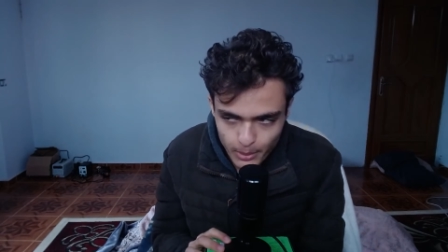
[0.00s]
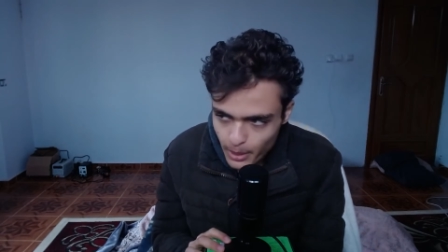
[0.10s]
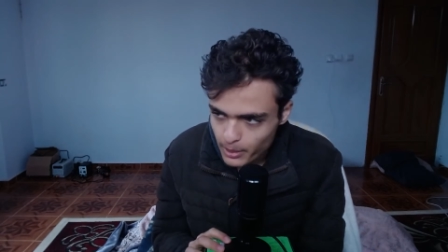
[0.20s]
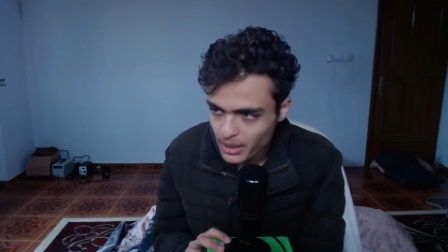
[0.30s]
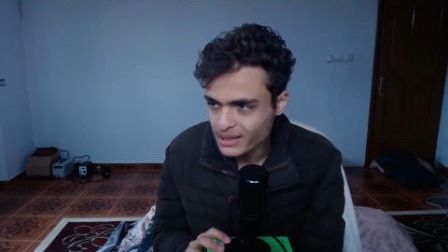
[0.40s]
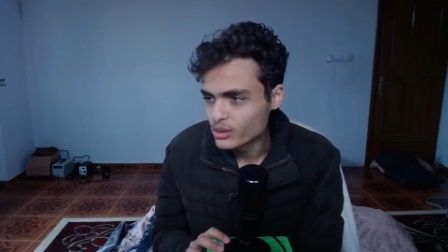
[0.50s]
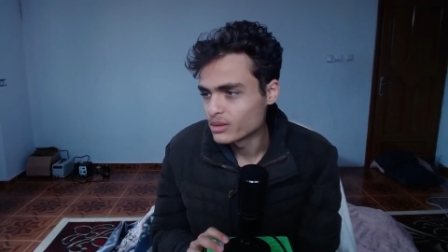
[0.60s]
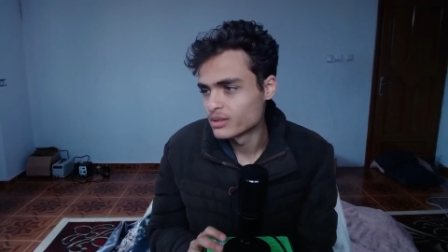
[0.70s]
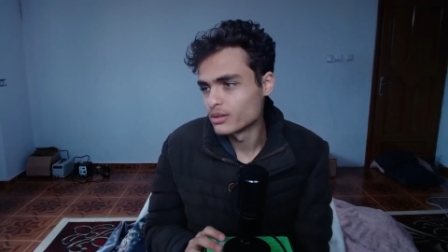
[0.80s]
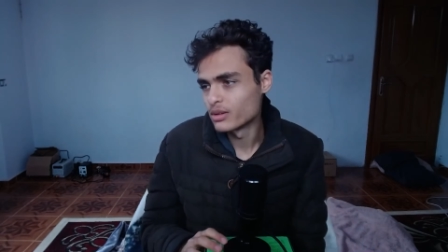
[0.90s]
I
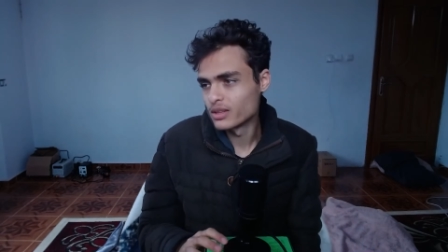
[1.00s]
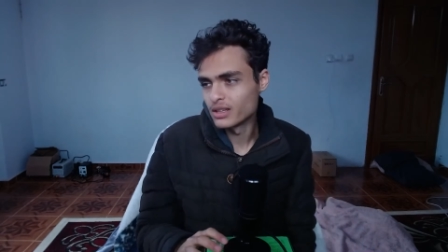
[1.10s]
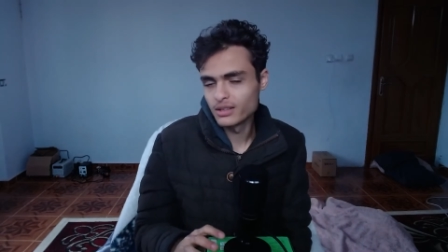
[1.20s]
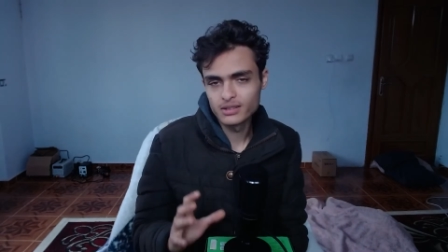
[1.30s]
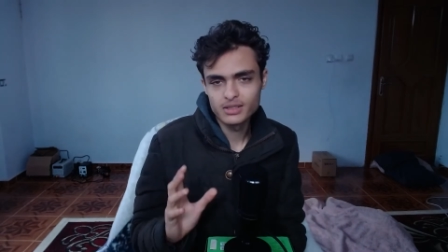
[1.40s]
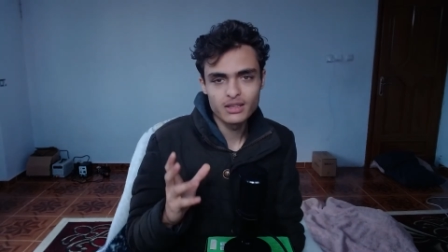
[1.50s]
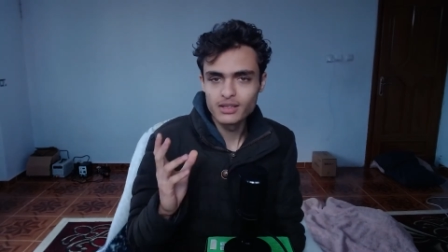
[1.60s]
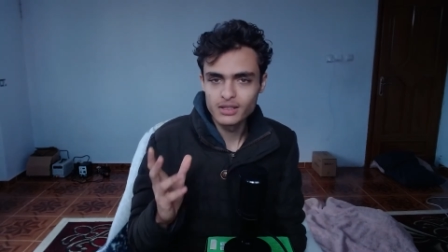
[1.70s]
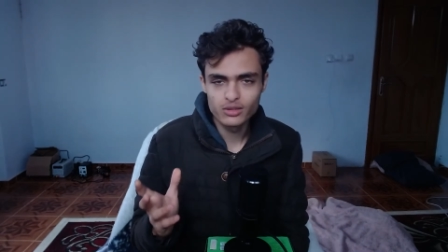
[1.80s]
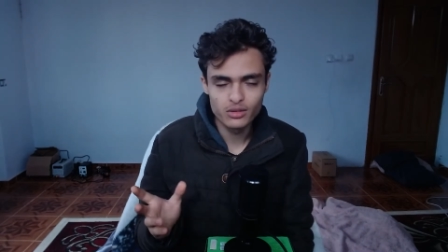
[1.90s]
don't know the
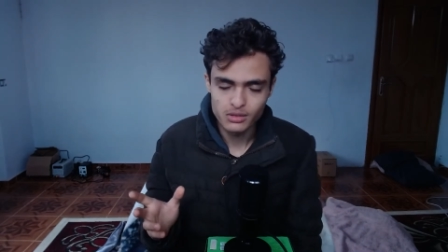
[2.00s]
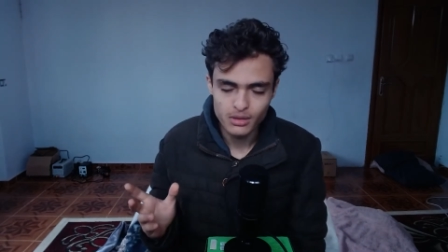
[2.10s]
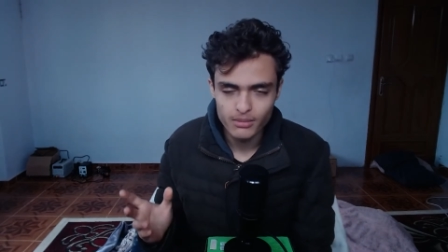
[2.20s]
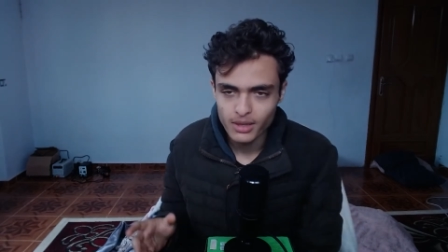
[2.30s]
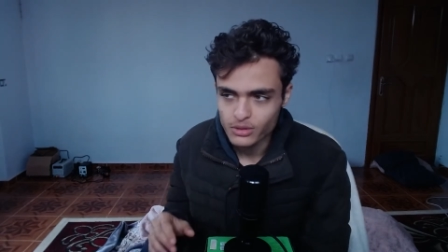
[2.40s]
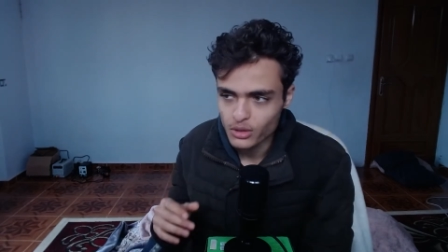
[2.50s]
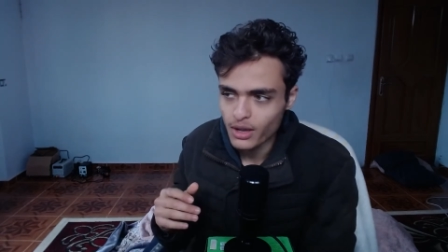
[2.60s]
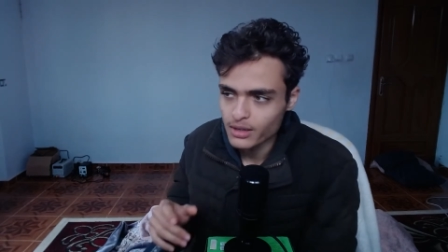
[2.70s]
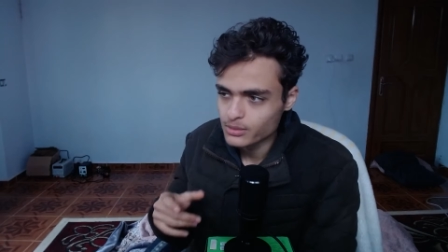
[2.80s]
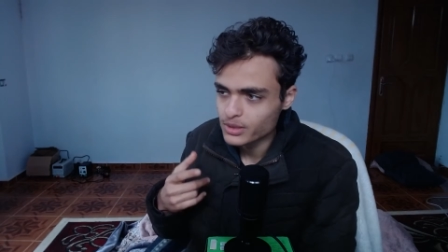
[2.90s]
sentence or something, so
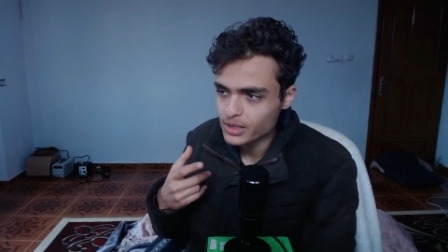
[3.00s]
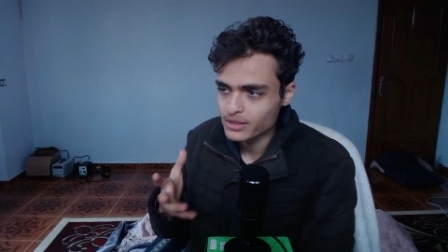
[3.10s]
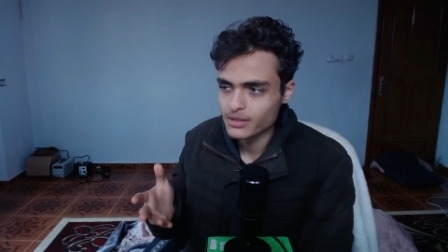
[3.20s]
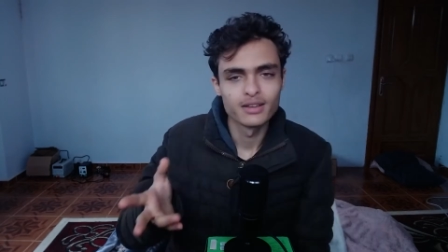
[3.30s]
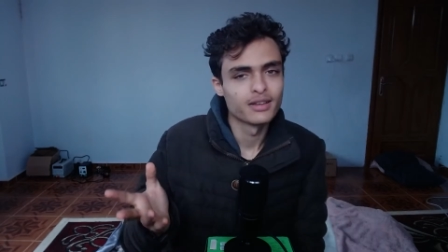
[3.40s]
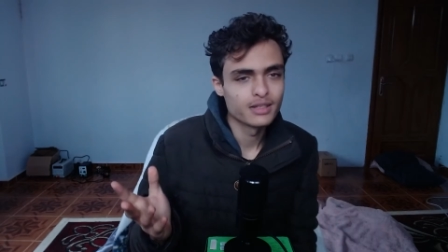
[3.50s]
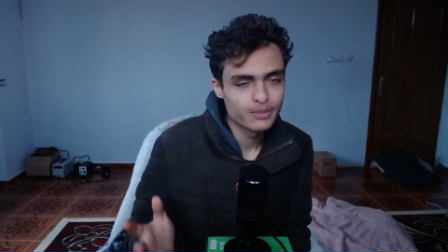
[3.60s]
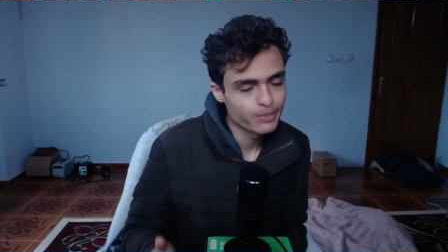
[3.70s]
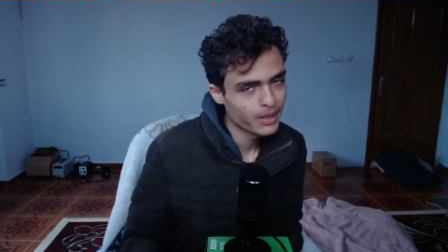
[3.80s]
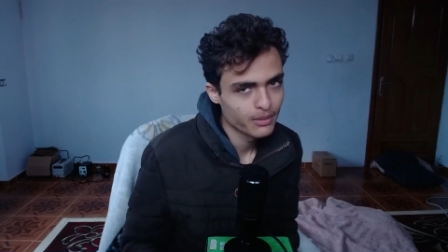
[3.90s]
I just
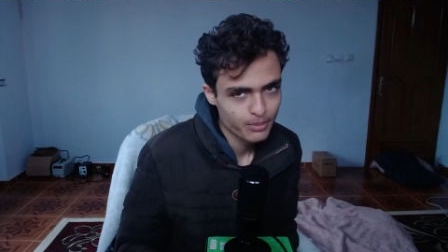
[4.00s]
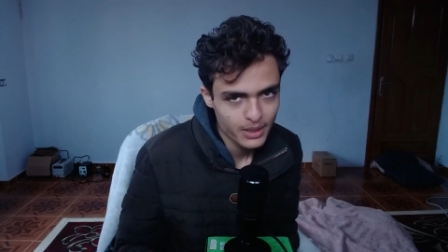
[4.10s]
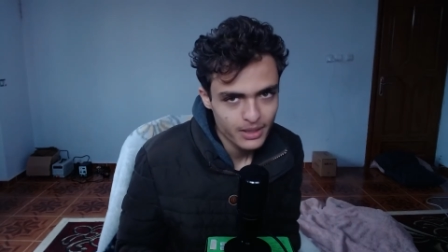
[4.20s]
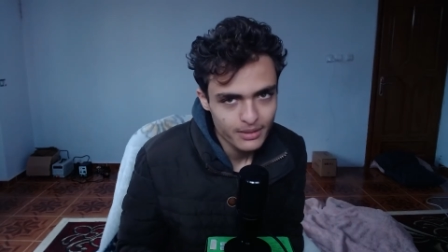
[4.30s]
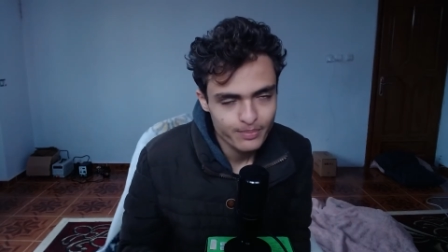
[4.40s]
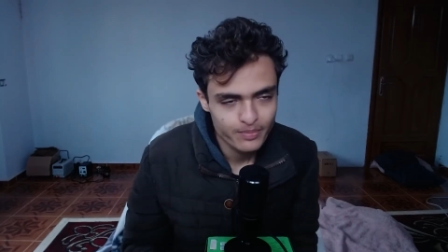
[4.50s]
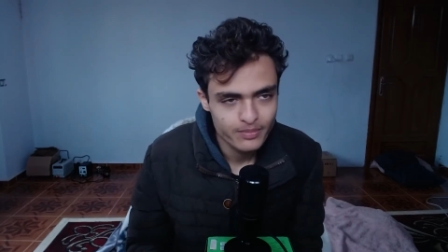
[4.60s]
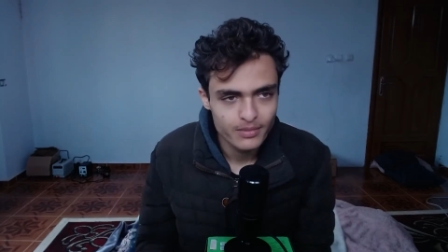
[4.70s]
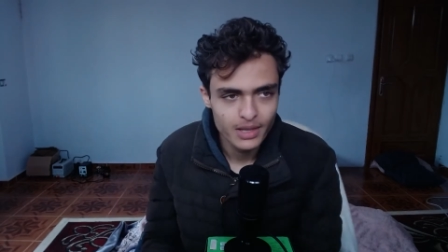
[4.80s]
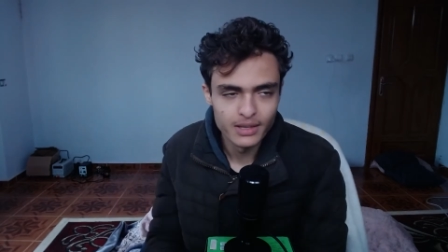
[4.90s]
spell P
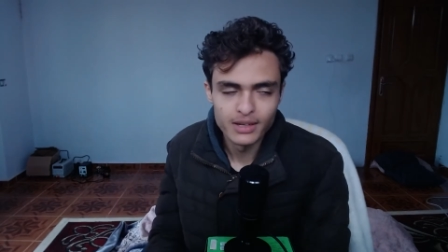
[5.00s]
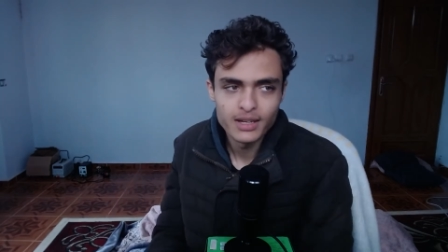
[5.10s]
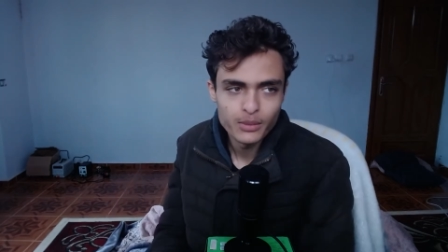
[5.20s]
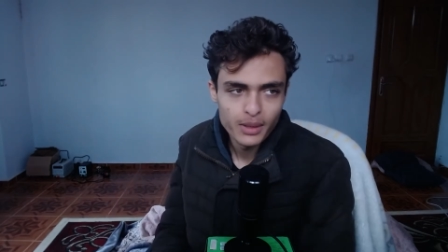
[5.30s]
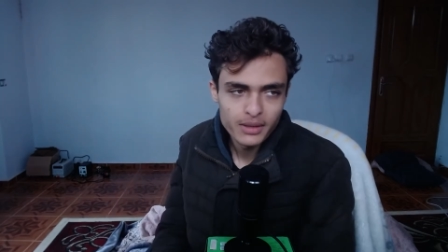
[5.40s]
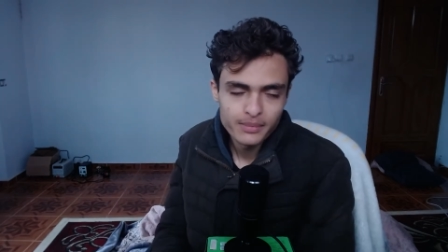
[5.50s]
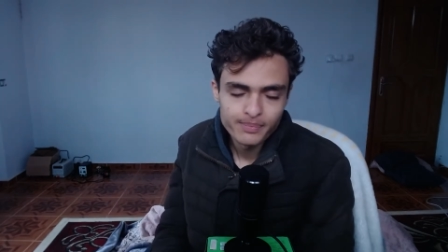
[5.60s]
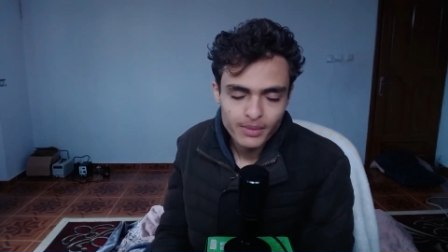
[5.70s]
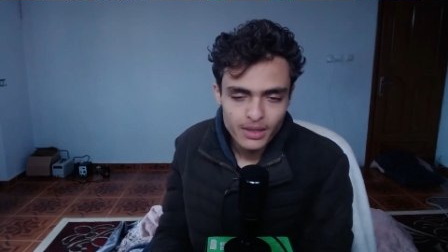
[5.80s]
in any way.